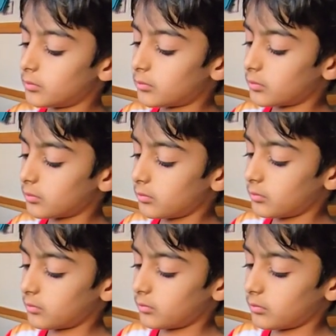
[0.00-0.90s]

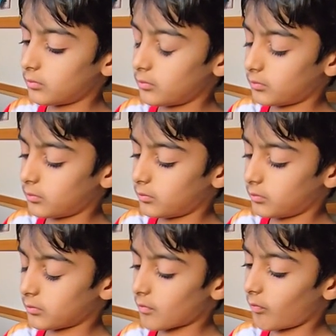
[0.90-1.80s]
[no speech]